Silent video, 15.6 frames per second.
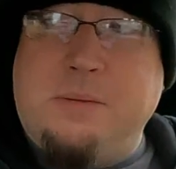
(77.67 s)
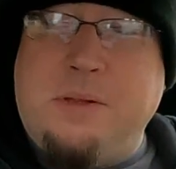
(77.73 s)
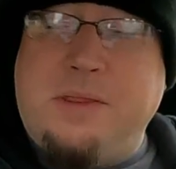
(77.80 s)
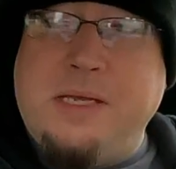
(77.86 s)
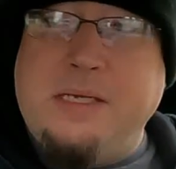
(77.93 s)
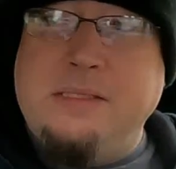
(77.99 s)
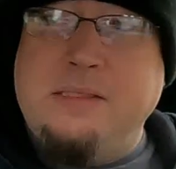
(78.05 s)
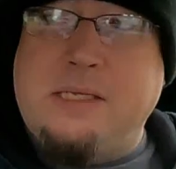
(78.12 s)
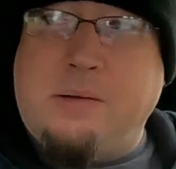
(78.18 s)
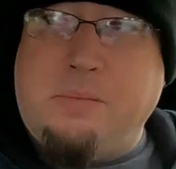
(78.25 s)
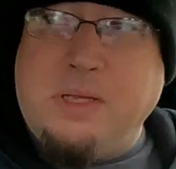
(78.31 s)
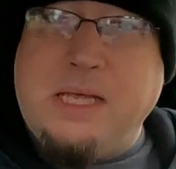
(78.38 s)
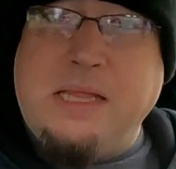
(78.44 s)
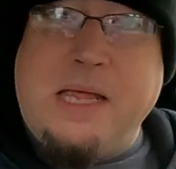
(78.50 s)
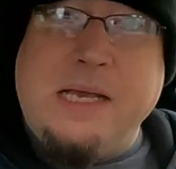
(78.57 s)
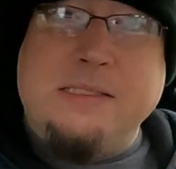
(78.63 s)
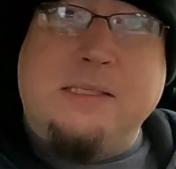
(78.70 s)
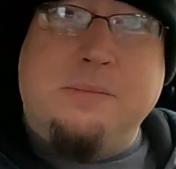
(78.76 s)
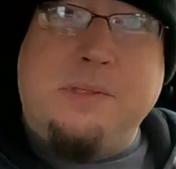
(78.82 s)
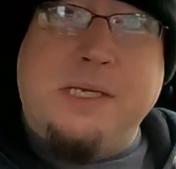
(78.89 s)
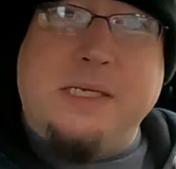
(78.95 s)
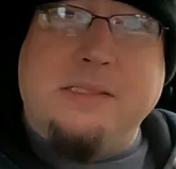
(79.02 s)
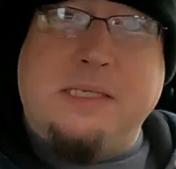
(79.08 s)
some of the things I really like,
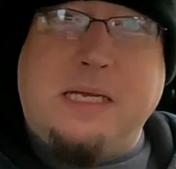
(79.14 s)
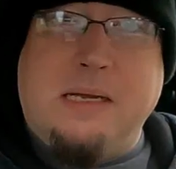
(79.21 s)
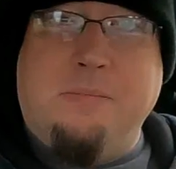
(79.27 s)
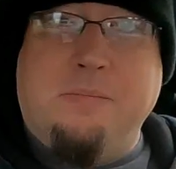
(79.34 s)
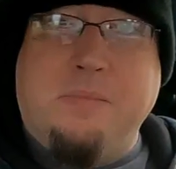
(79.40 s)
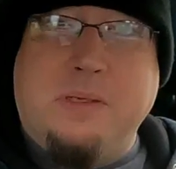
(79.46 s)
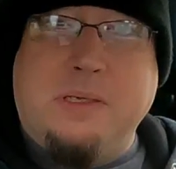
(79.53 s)
some things I